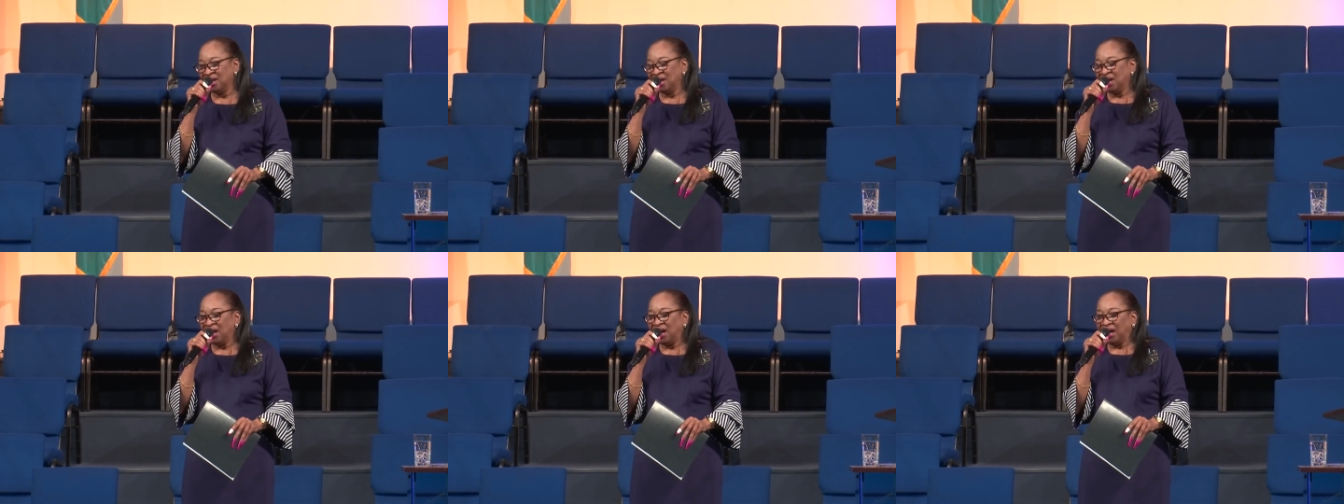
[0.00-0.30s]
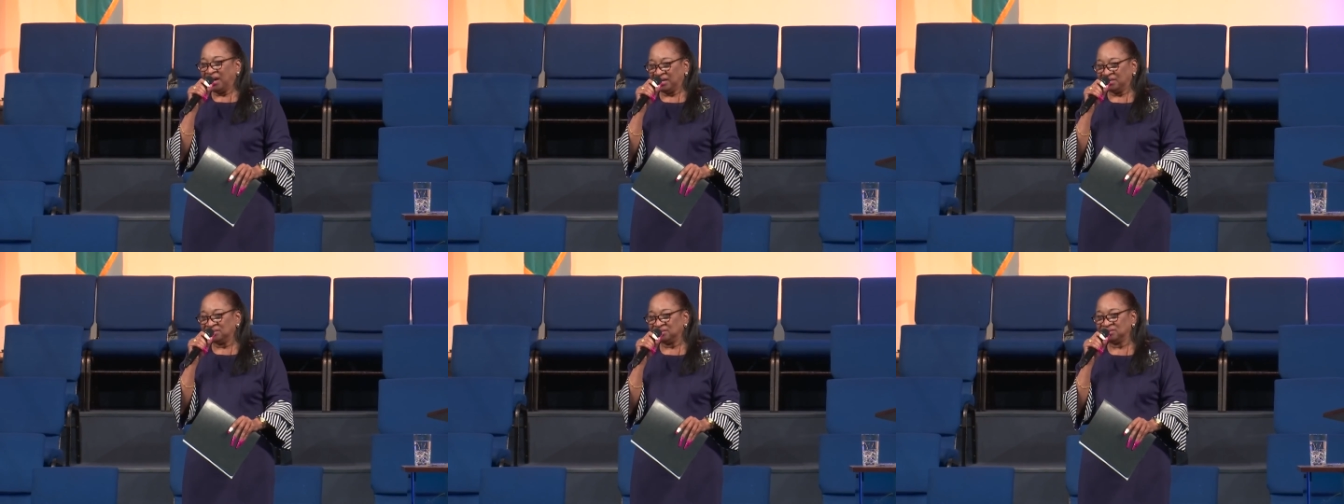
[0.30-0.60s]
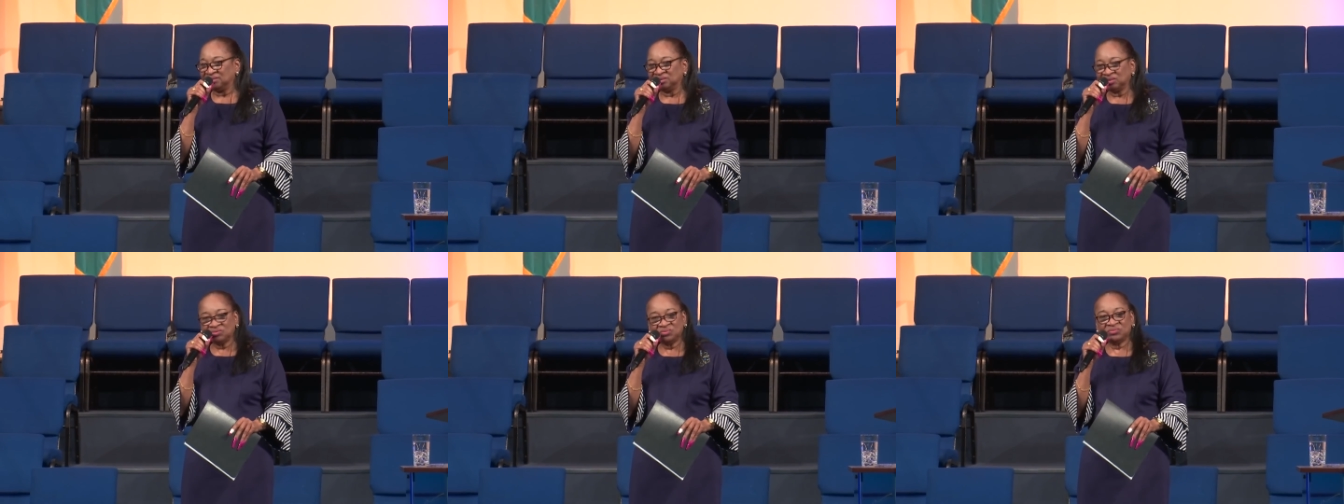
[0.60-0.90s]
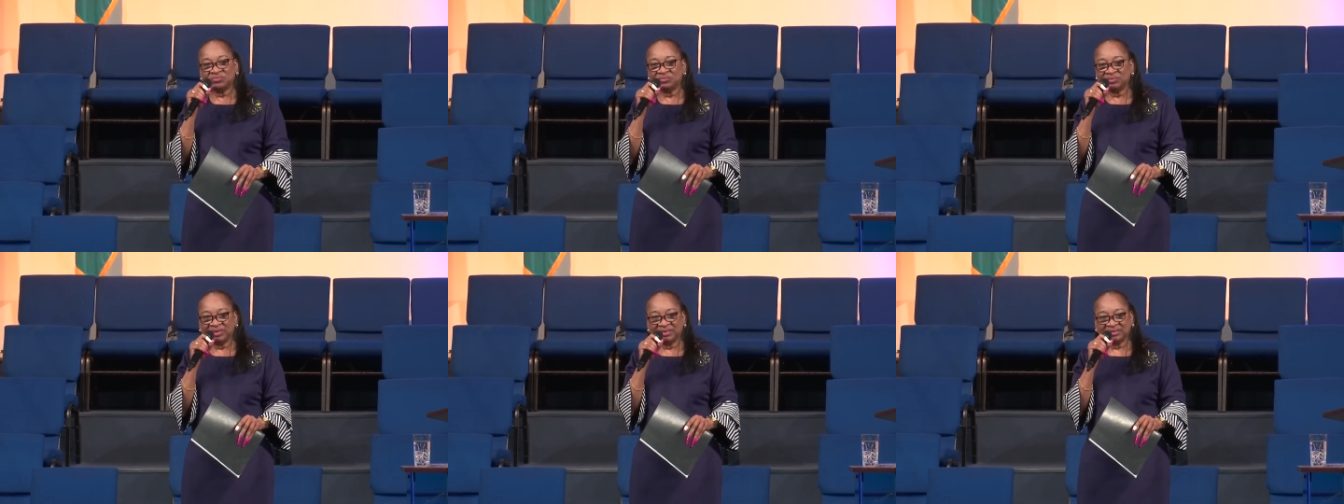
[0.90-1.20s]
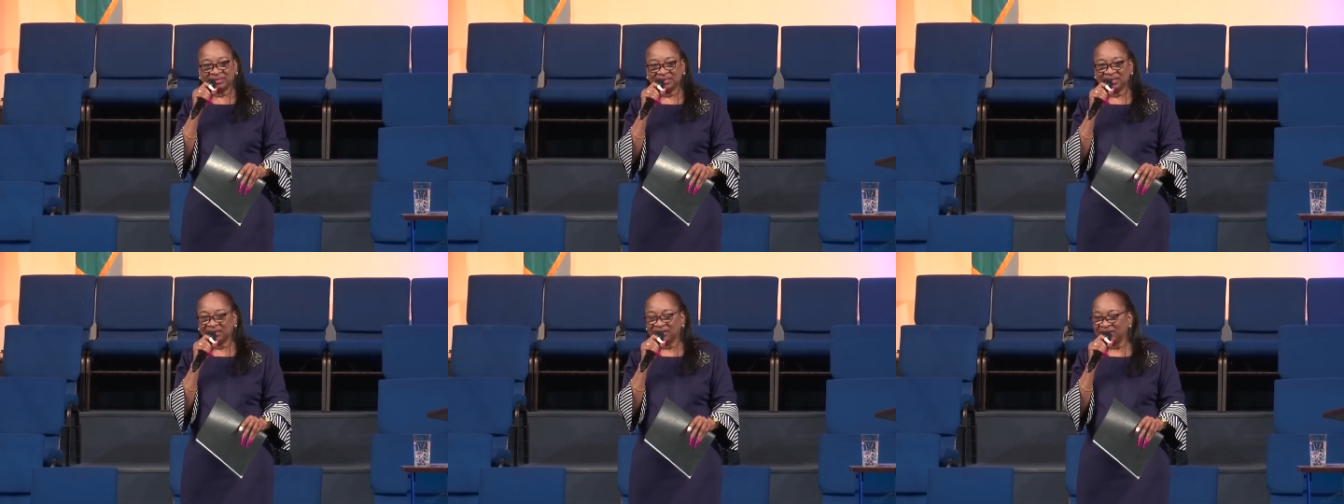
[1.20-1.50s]
And as soon as
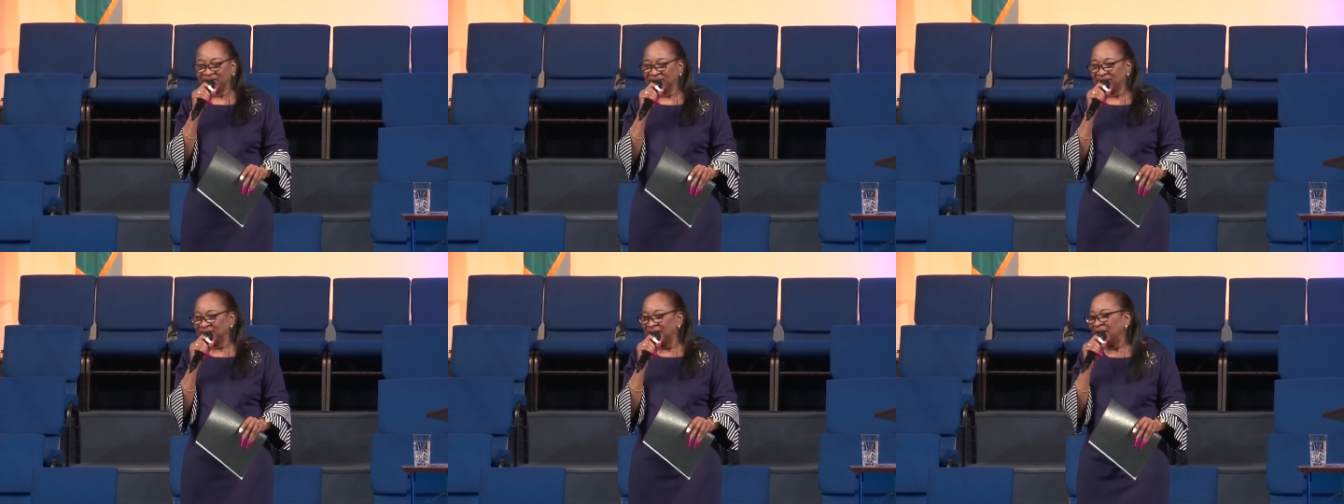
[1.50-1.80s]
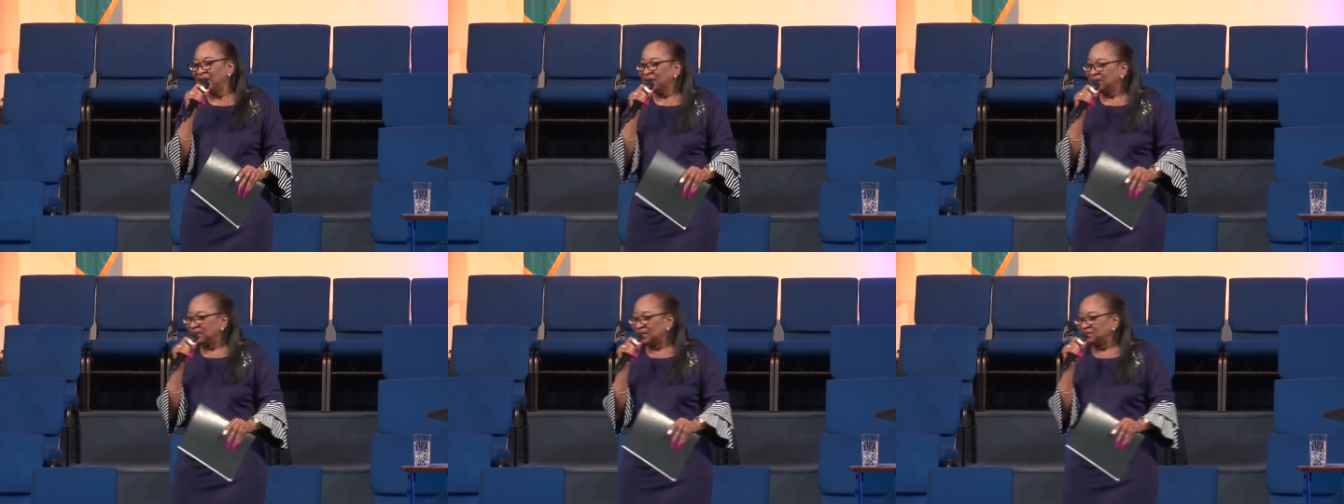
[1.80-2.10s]
he heard that